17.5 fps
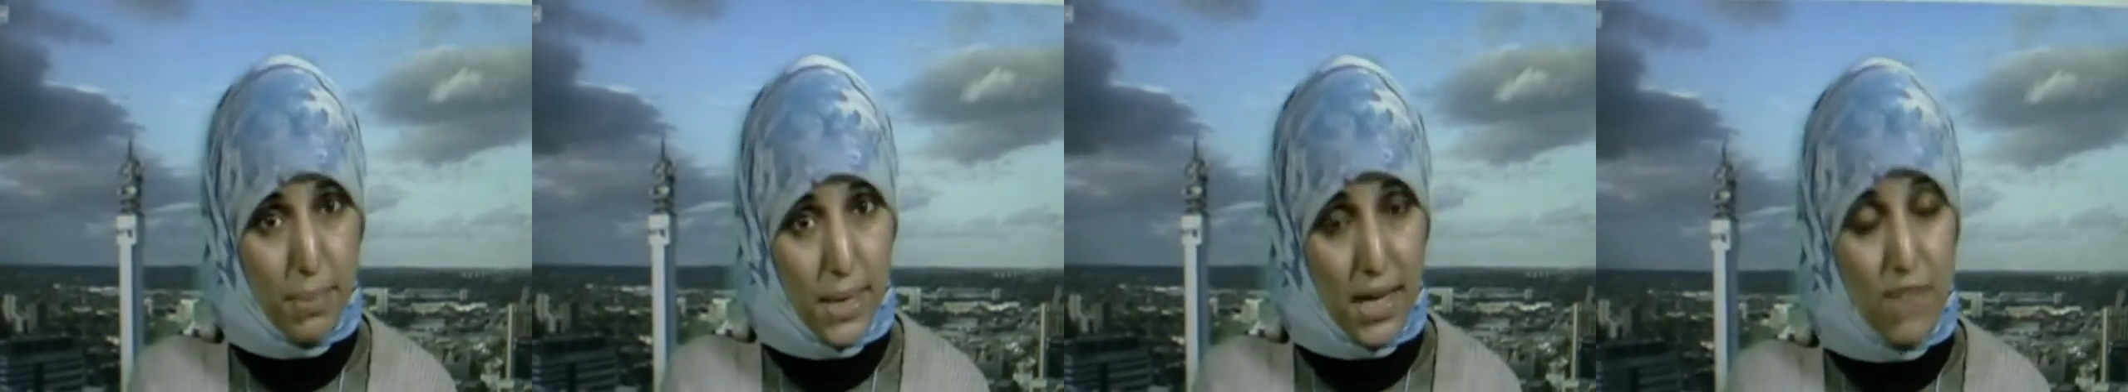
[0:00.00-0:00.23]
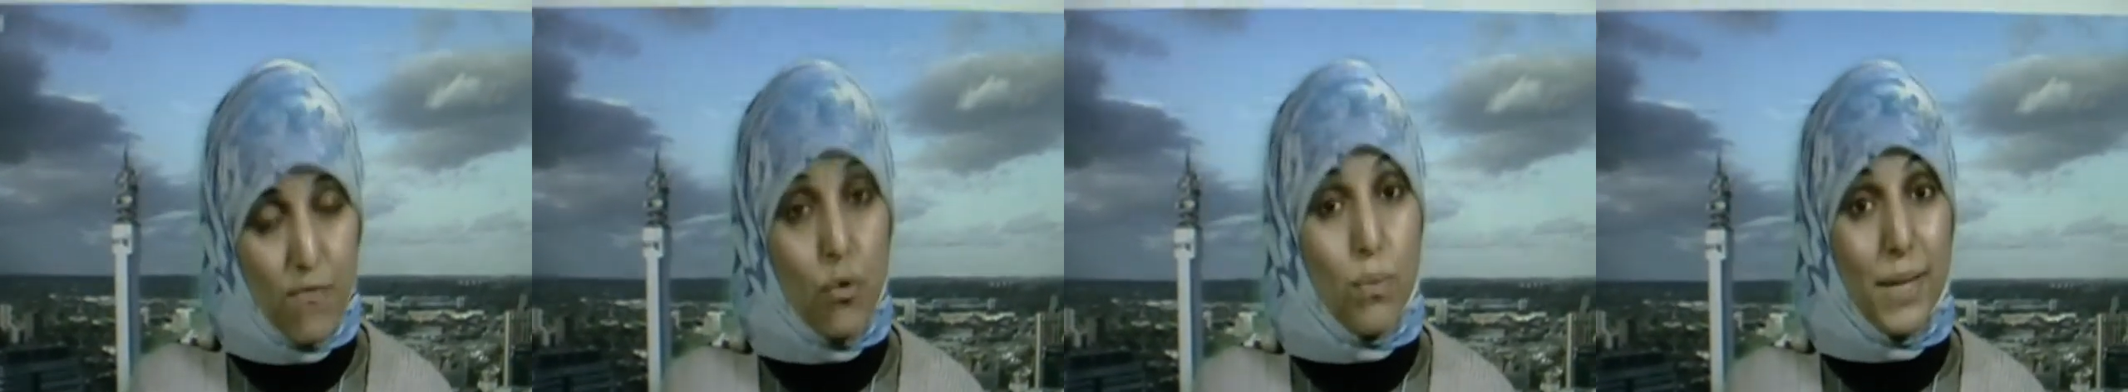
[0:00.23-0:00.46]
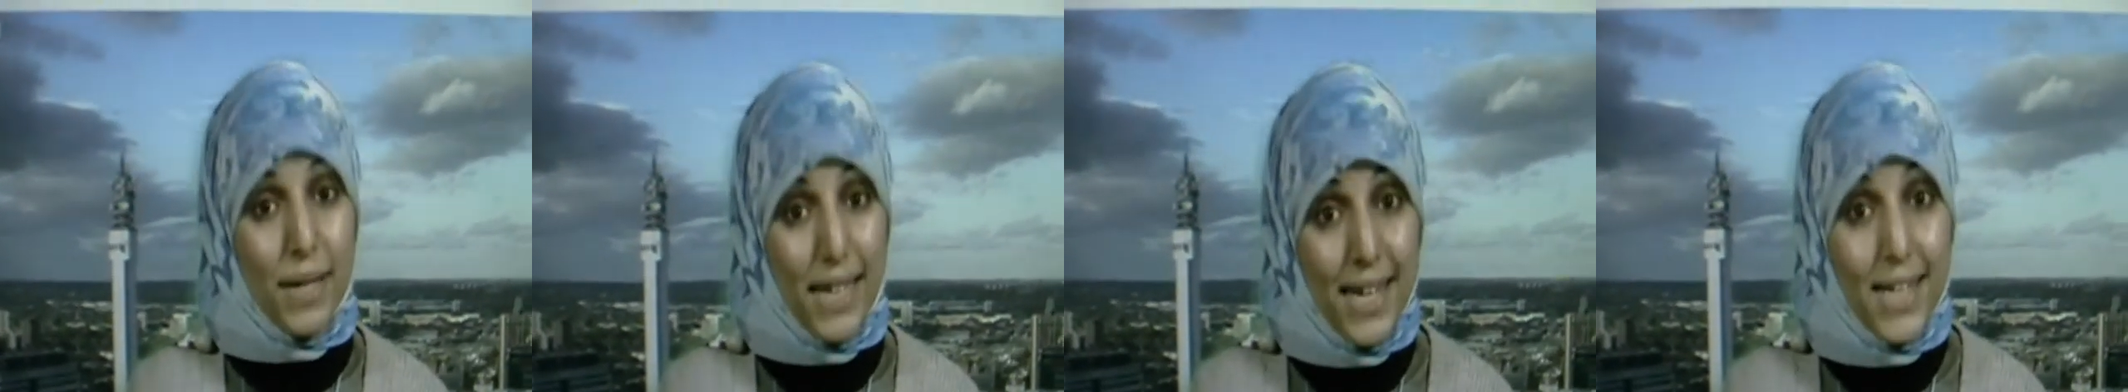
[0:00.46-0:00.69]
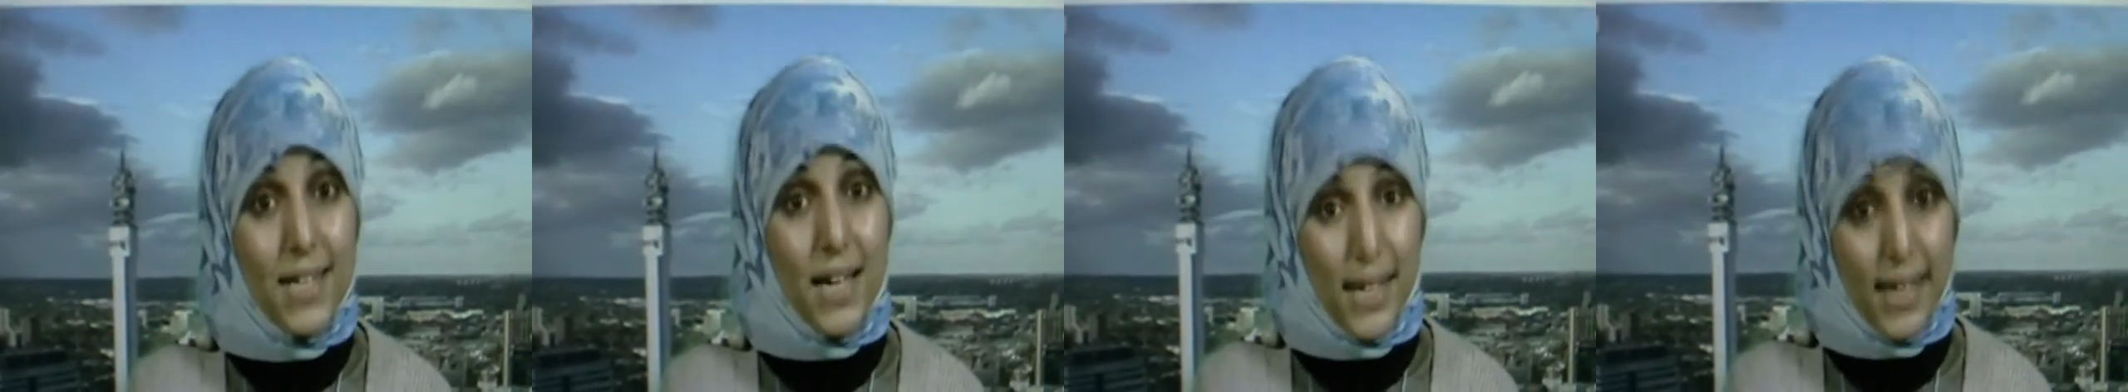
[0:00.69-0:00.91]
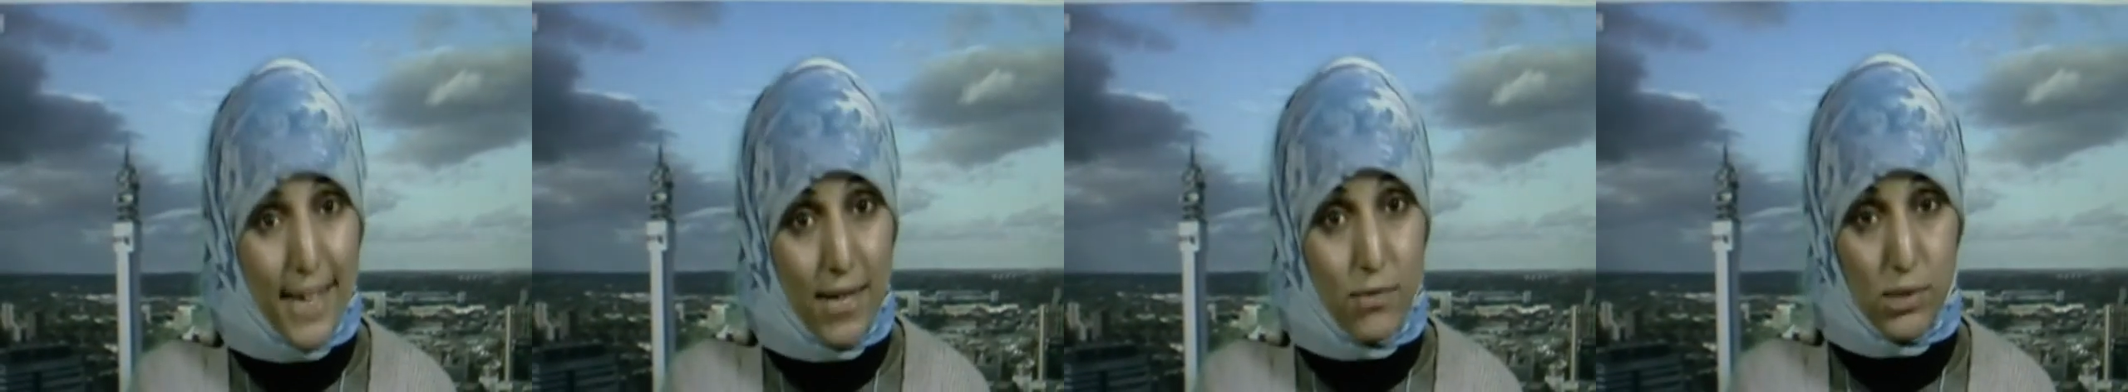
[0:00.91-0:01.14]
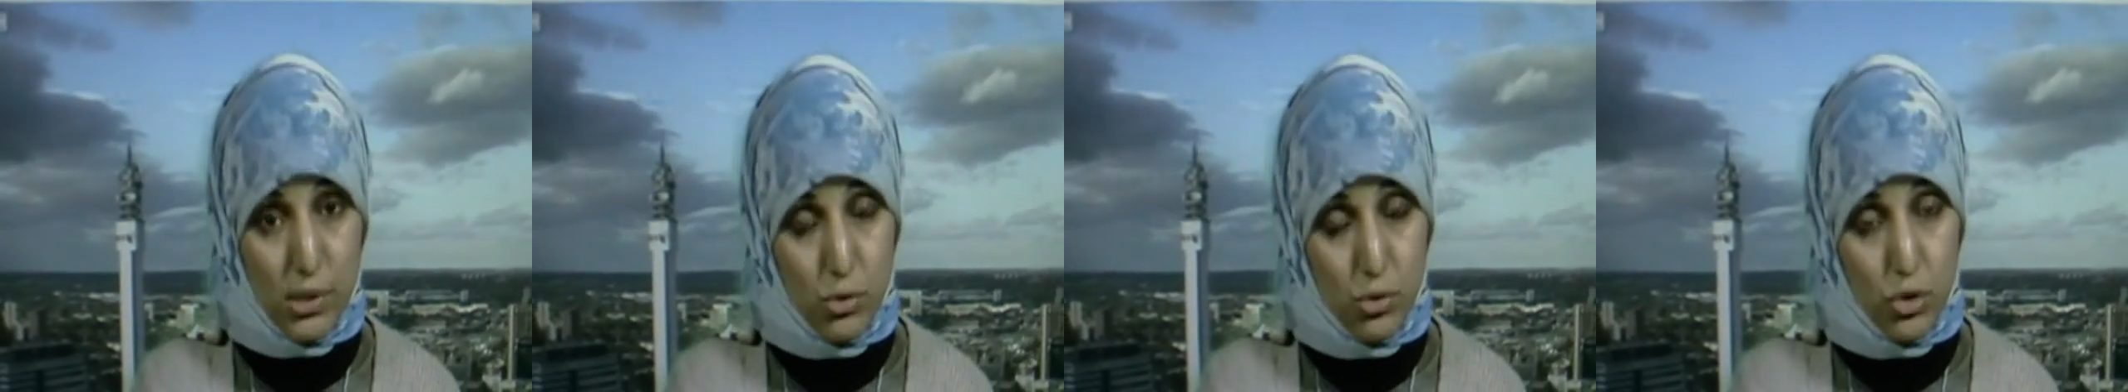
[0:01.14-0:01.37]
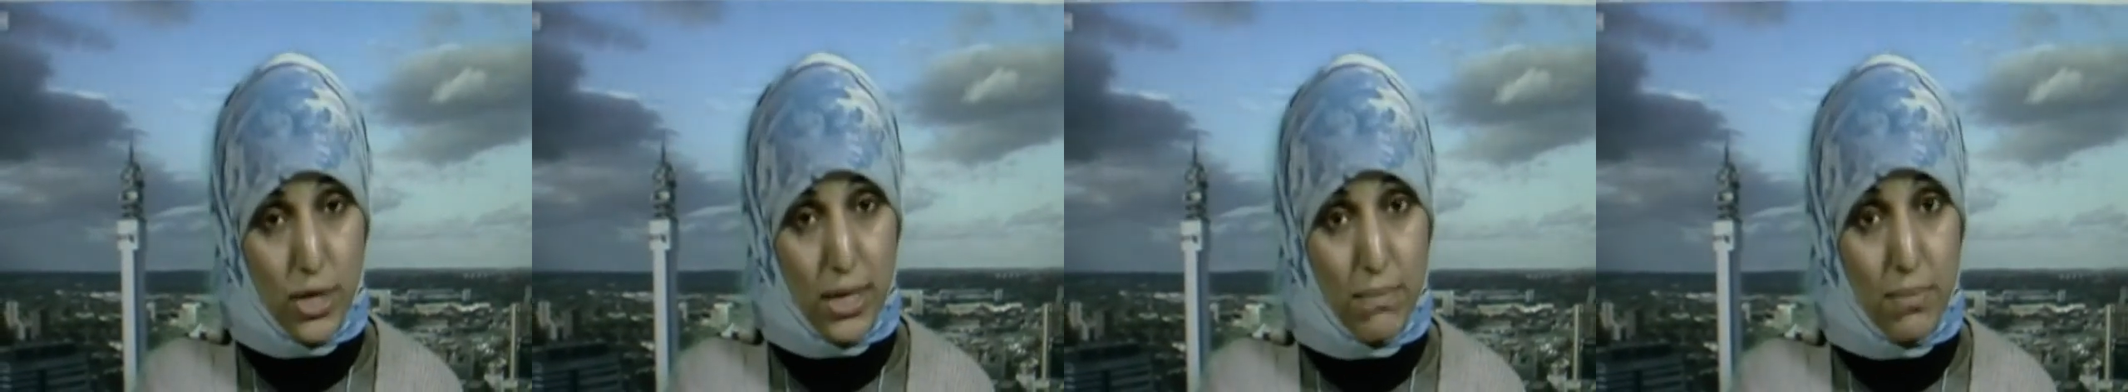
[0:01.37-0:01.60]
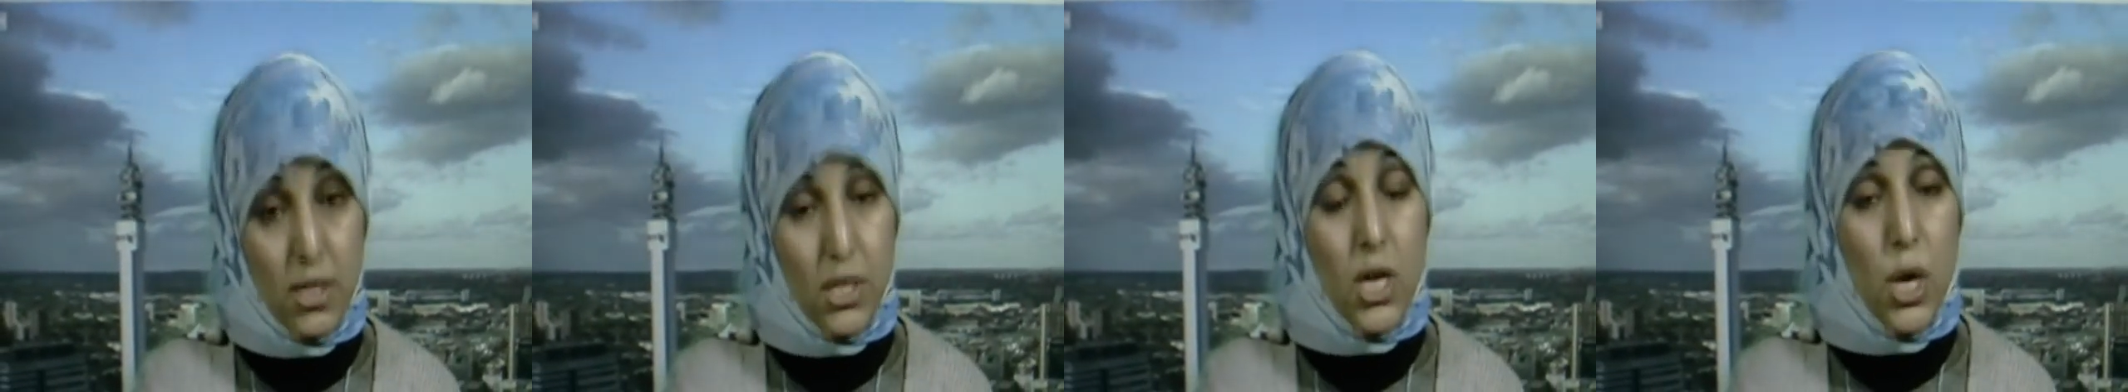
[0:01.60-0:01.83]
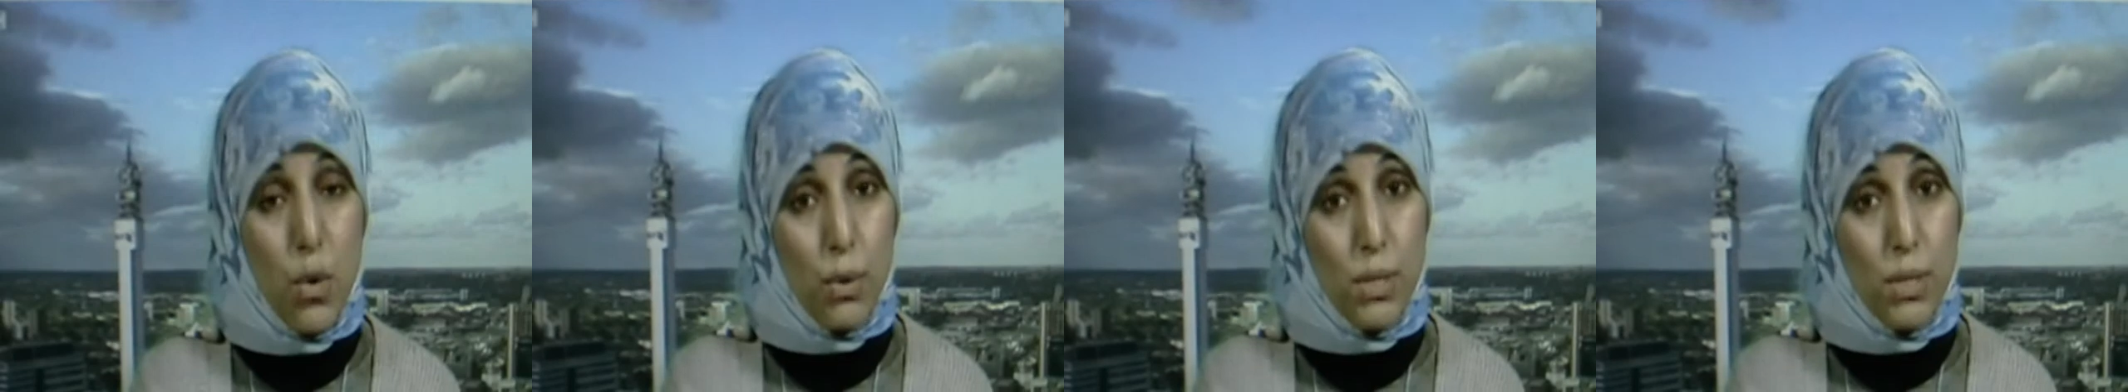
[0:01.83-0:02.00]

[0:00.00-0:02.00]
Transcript: platform in our council chamber